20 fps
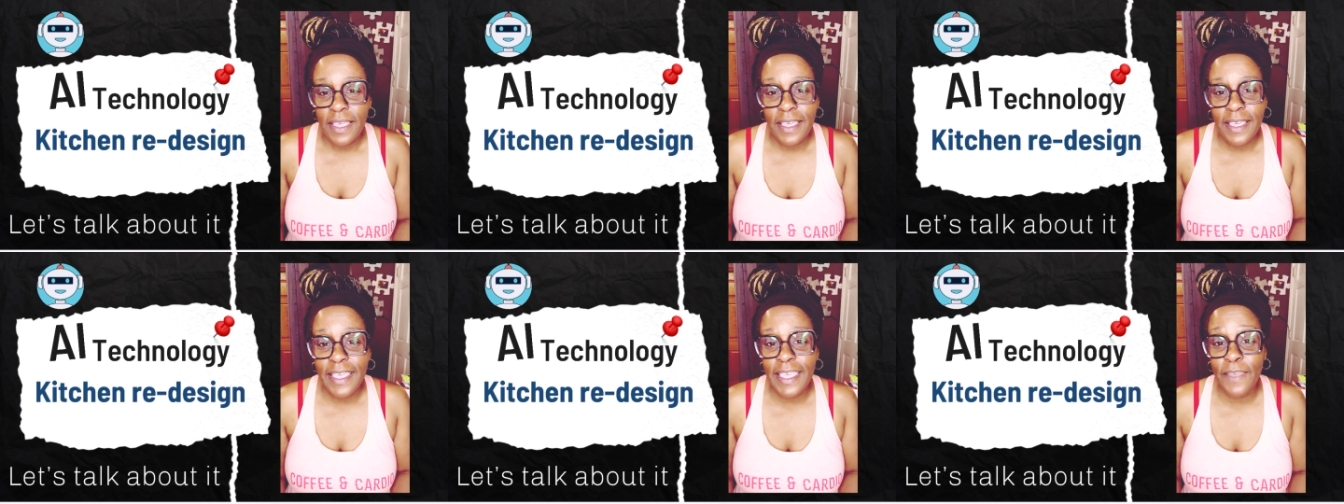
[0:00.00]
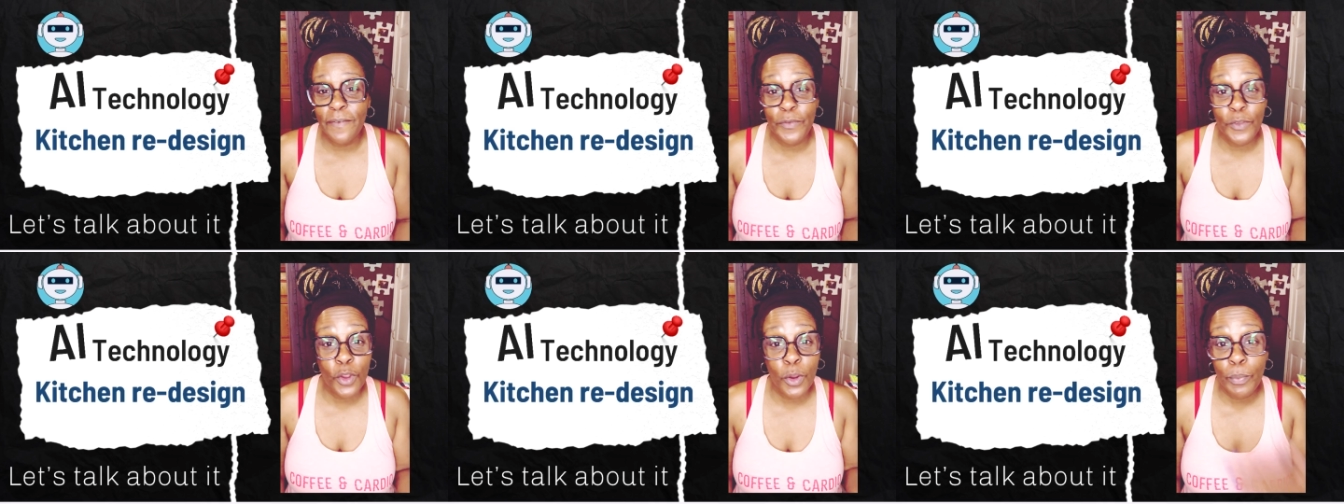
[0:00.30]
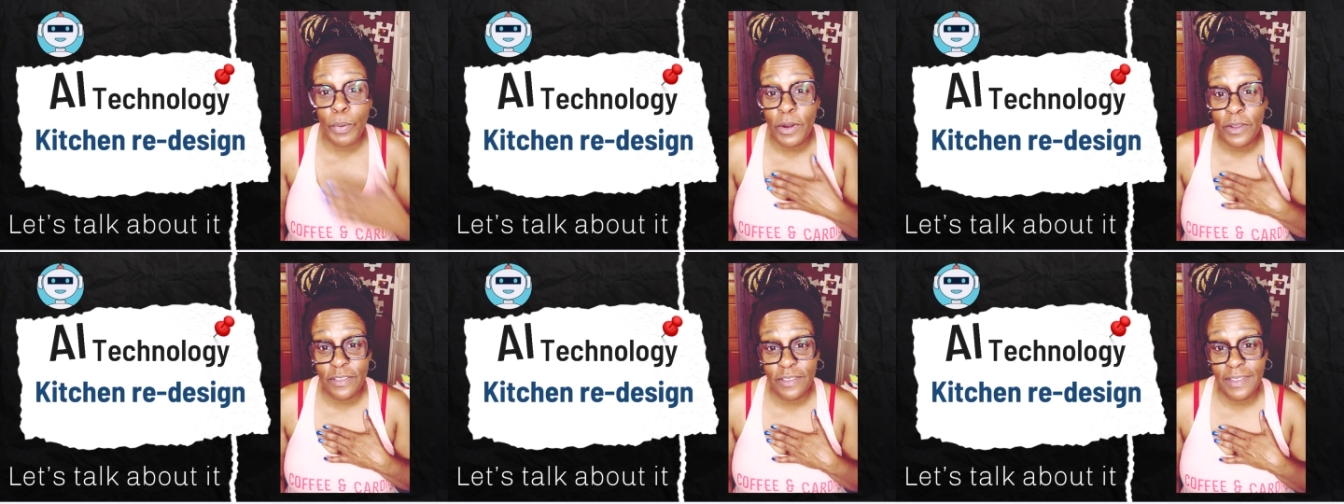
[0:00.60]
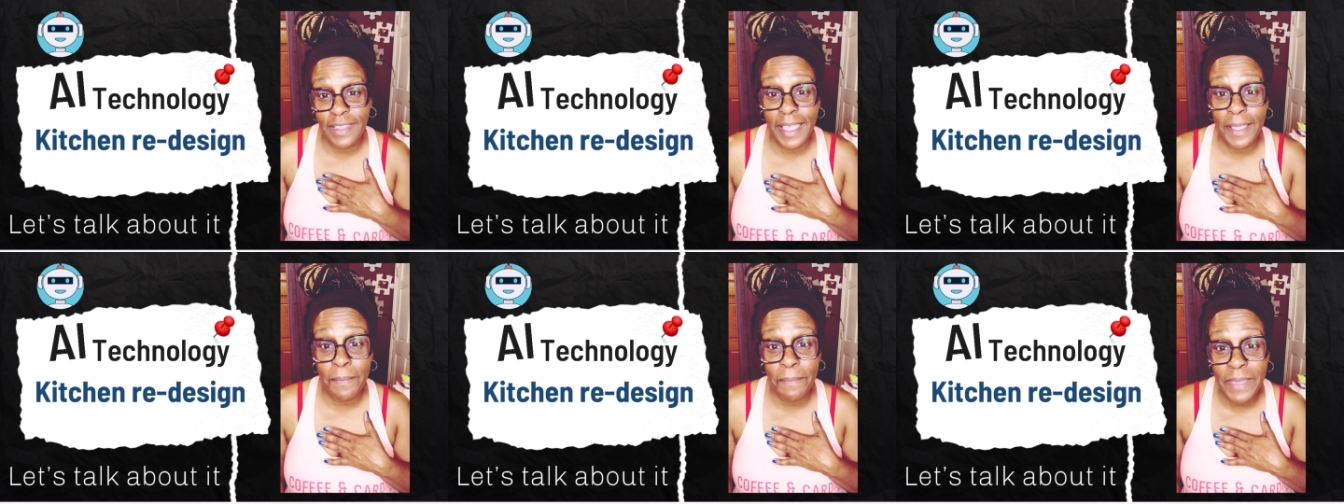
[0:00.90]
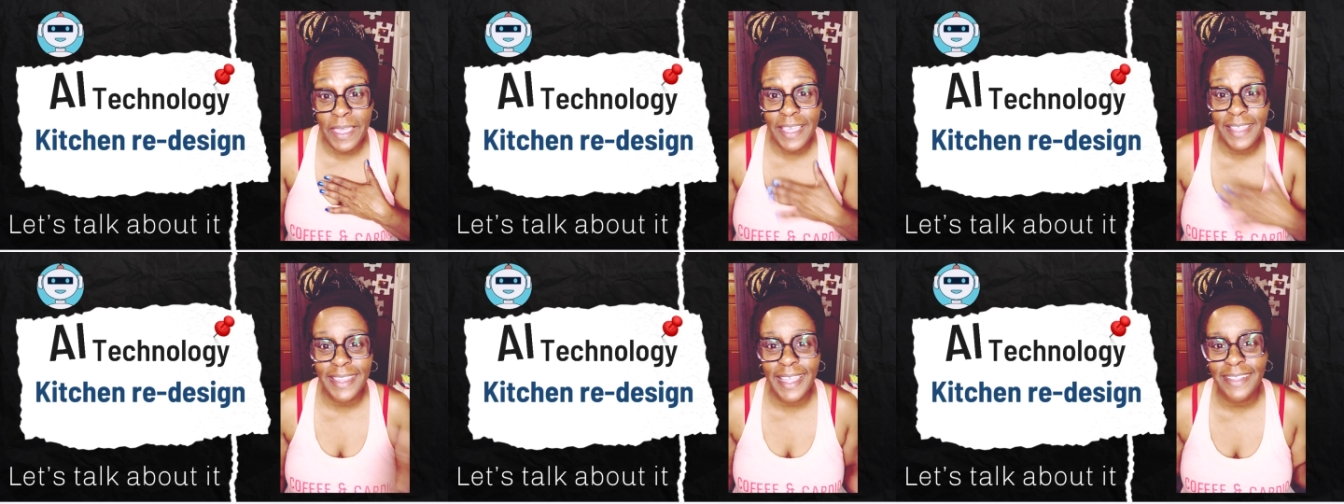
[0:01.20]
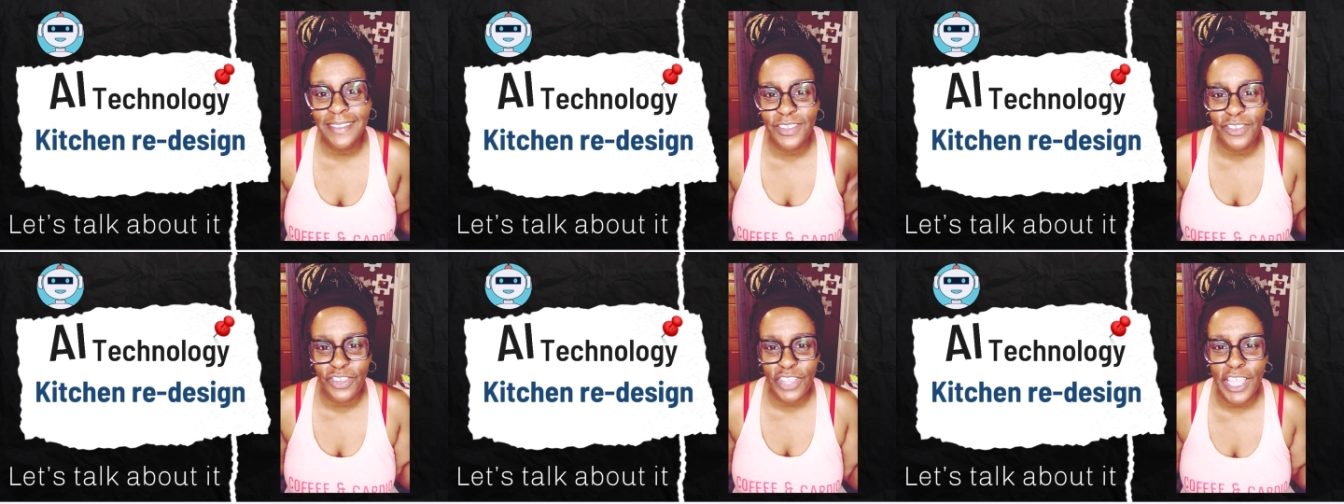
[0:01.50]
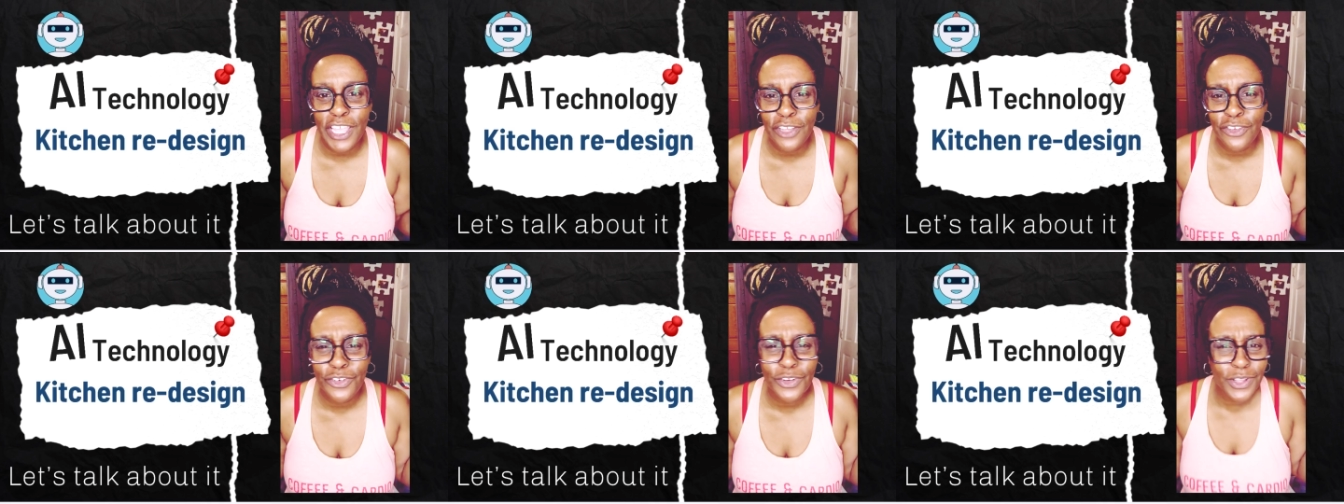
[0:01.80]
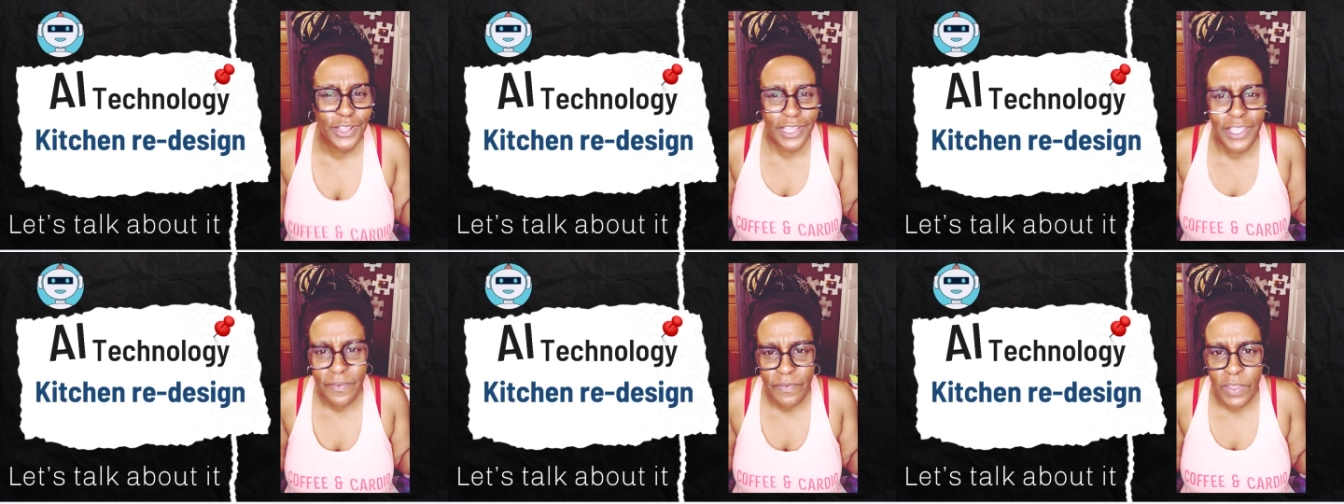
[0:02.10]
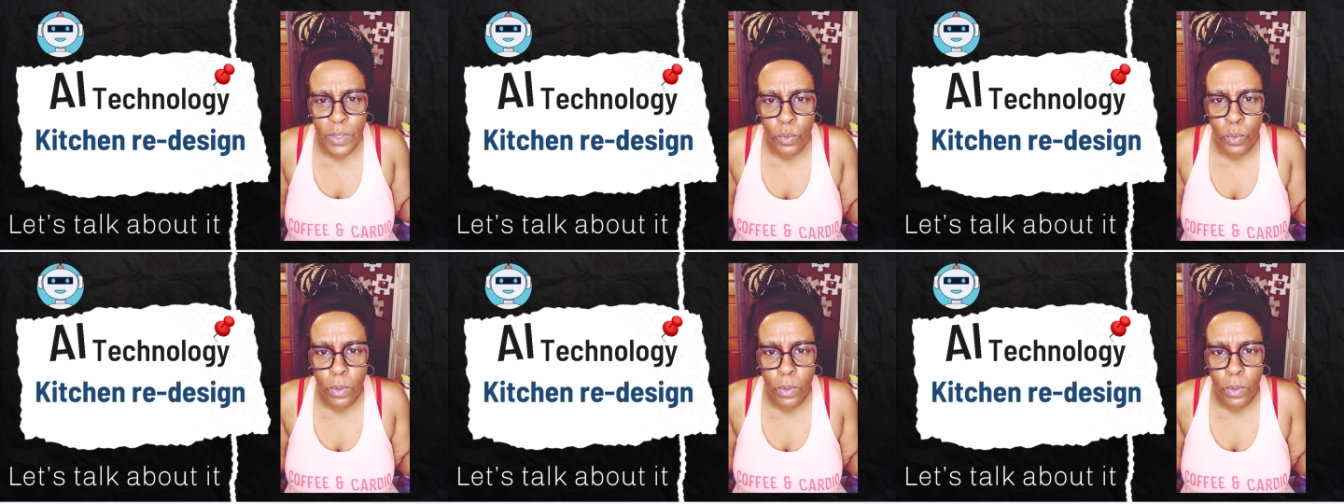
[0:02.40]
If you're a person like me and like to change your living